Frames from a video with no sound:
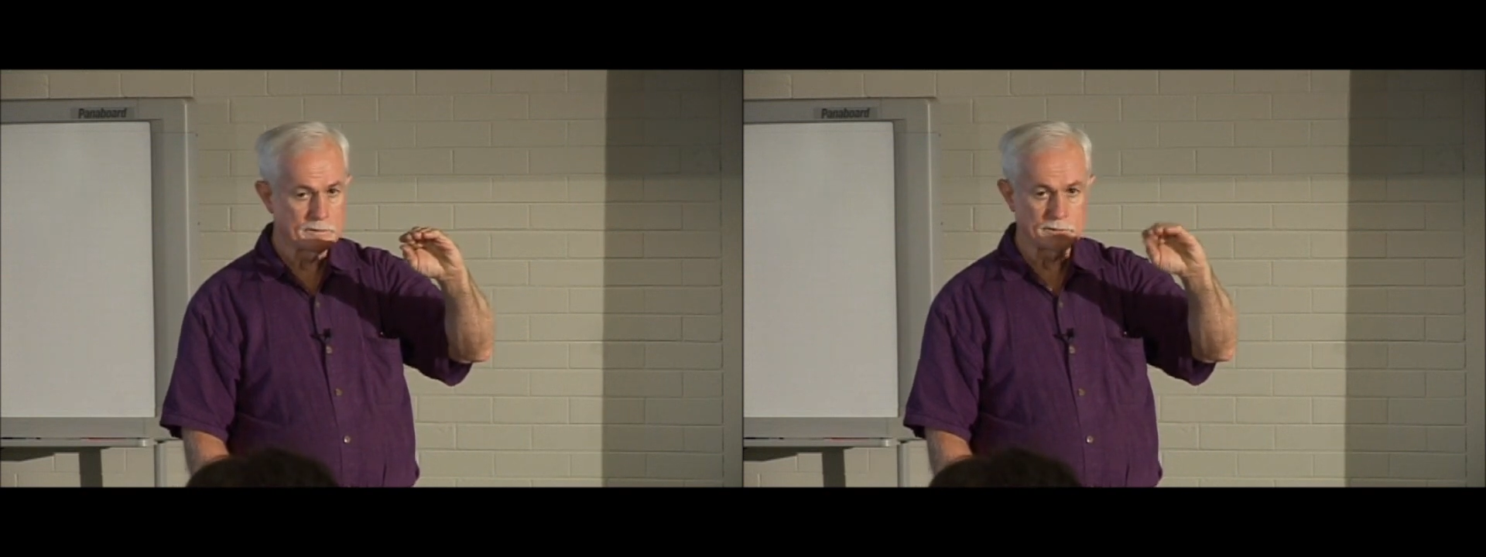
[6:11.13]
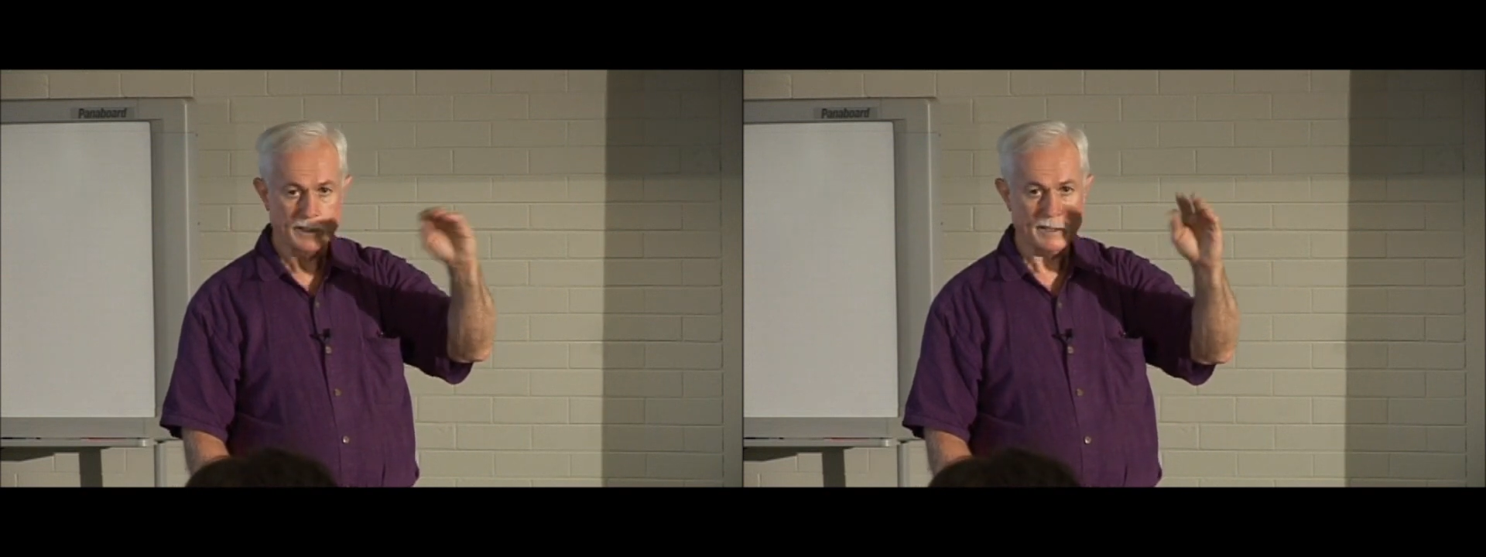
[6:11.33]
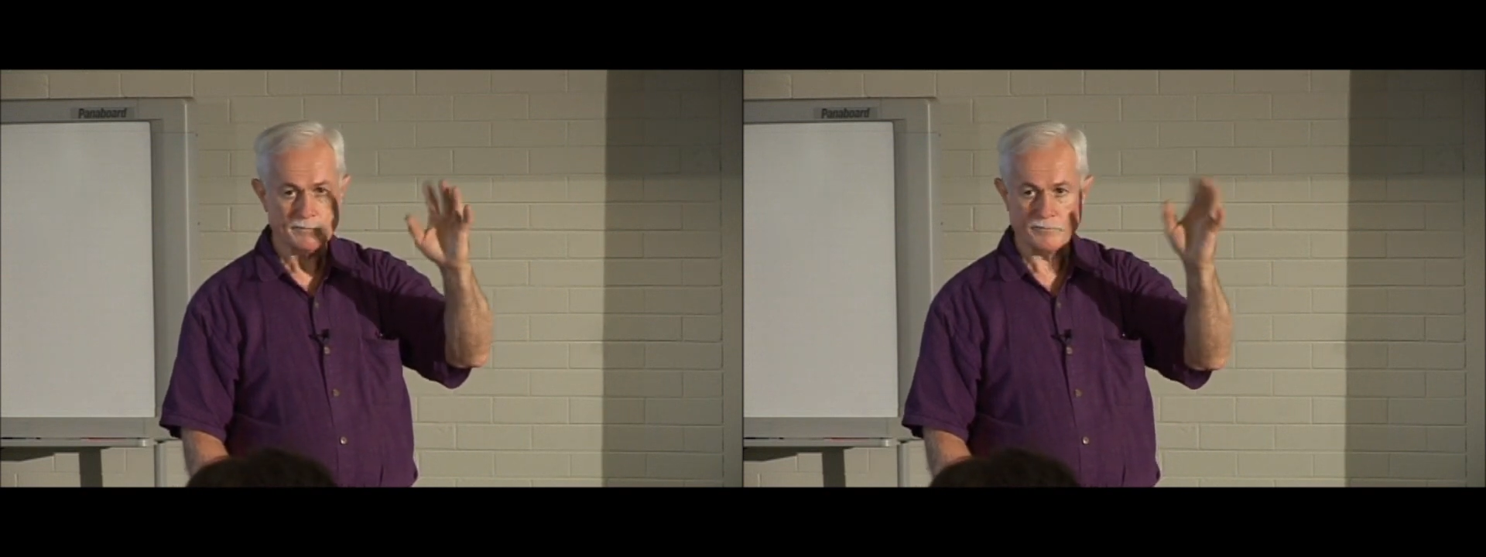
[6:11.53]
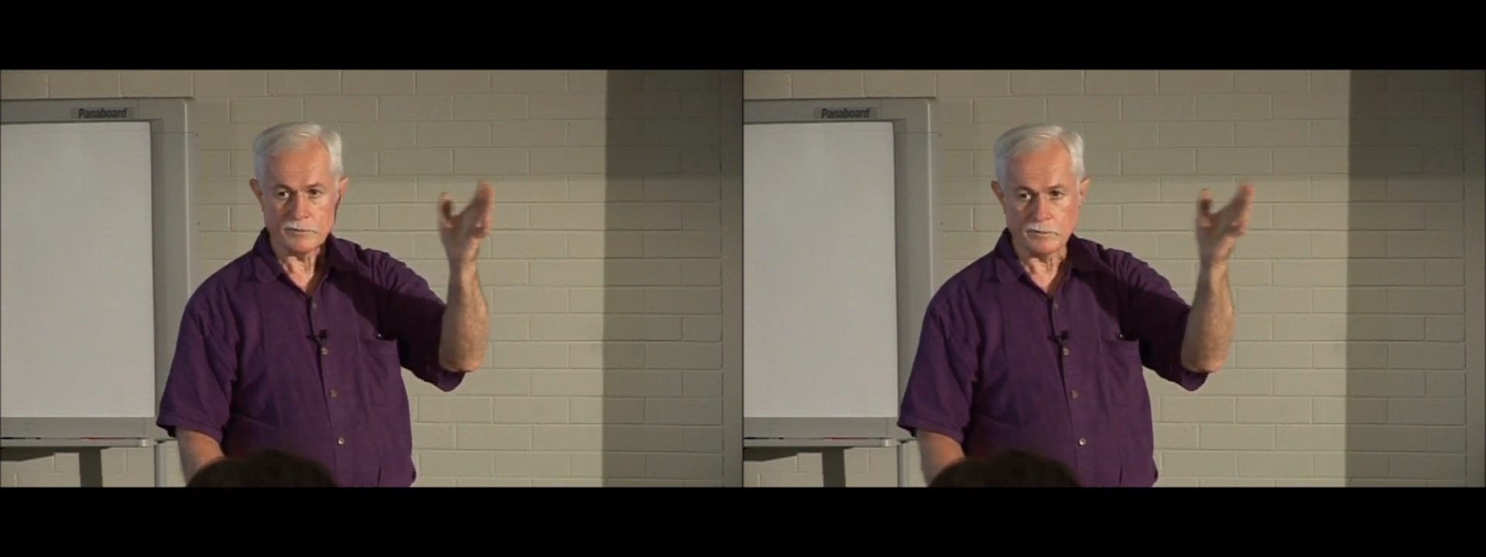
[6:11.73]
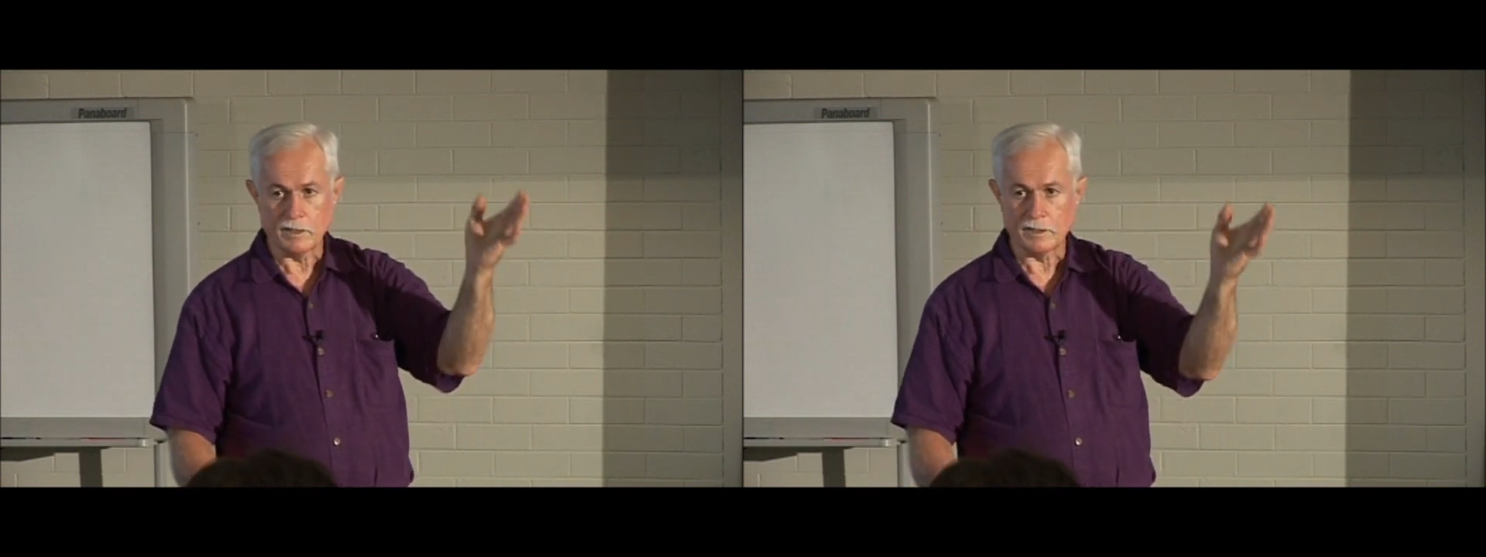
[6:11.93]
You can't
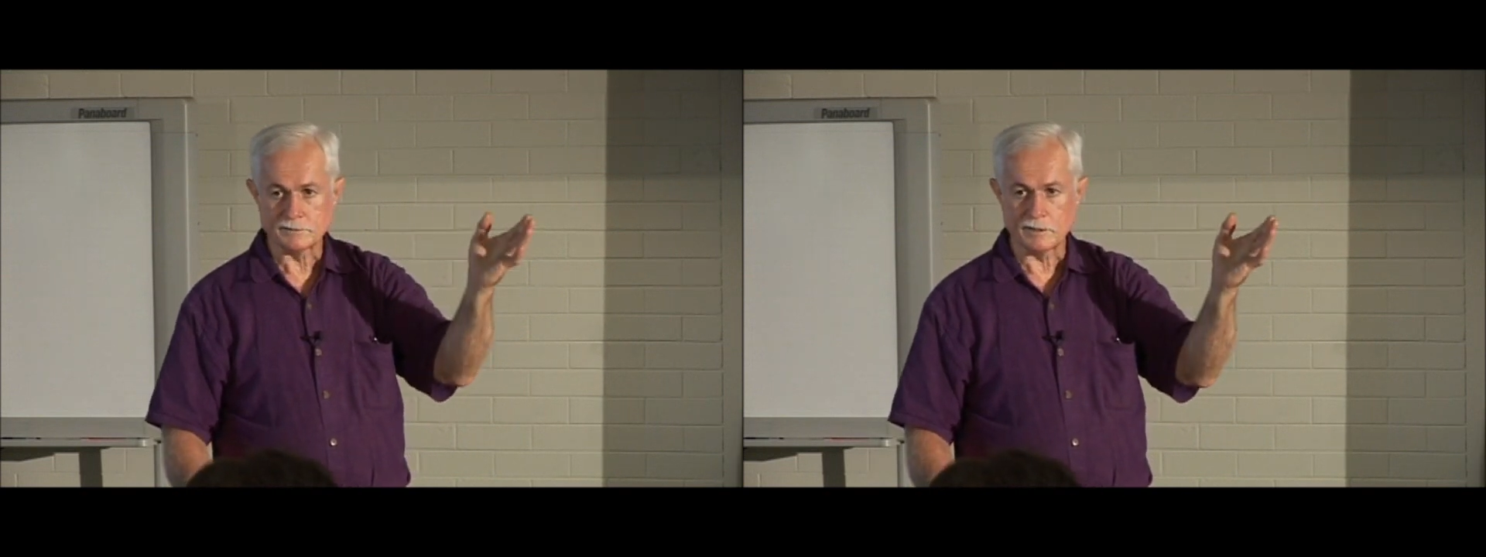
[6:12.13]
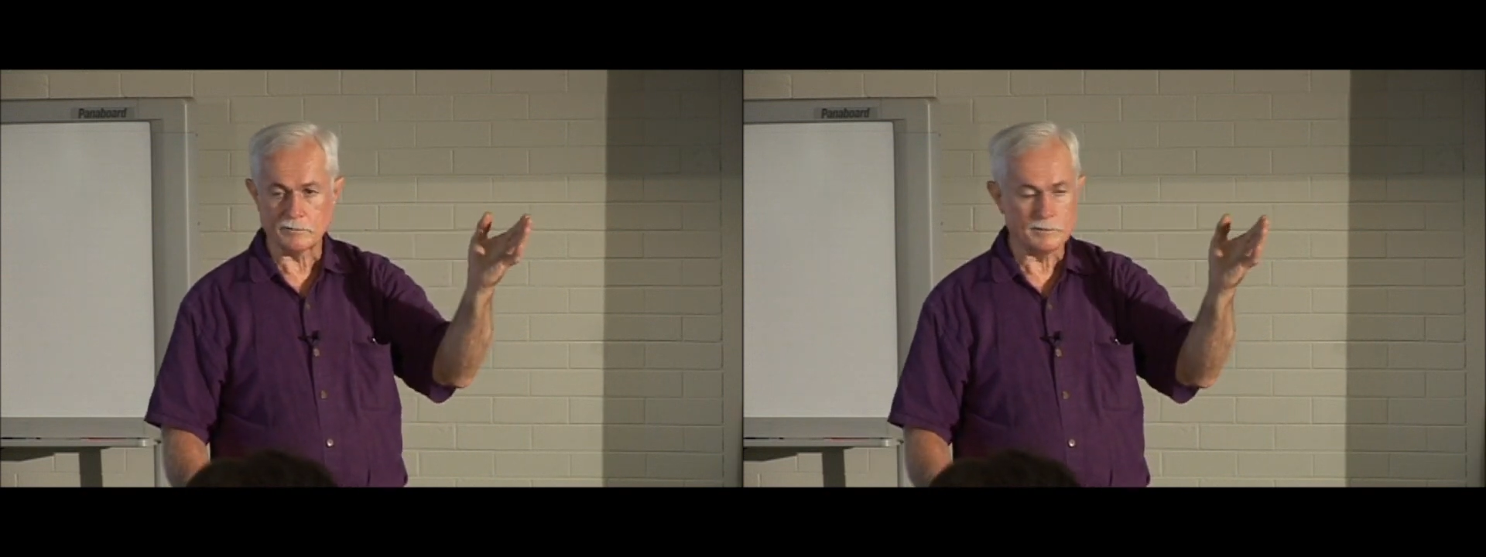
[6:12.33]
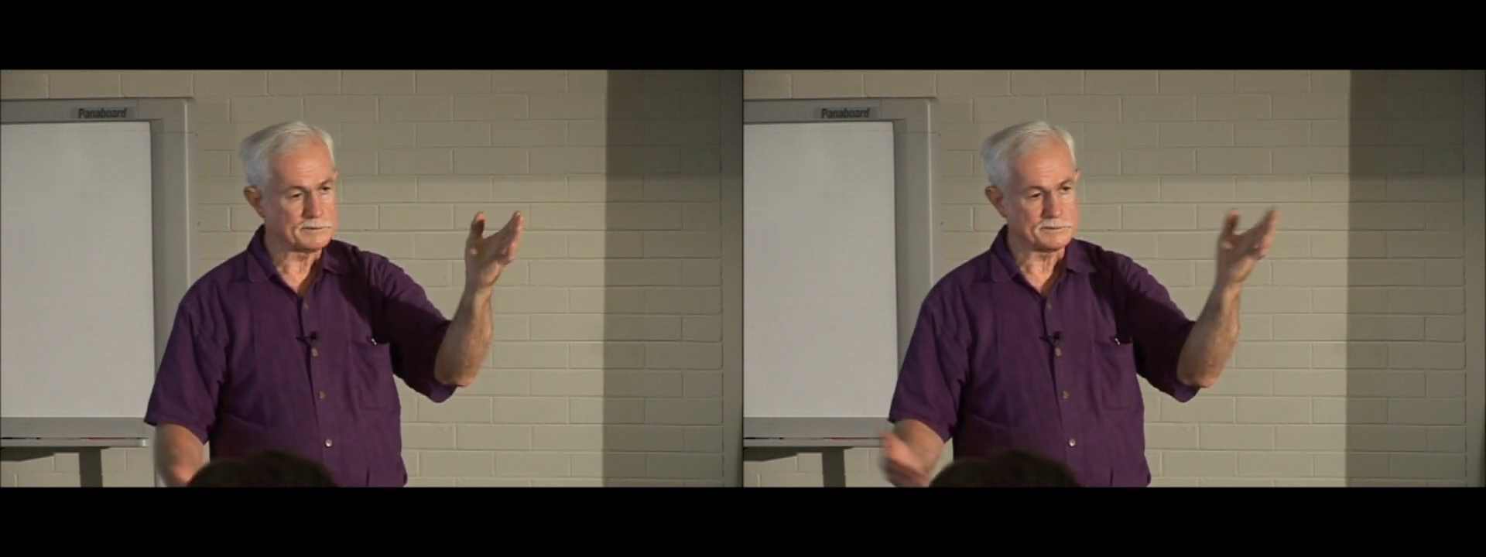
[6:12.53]
fertilize that way.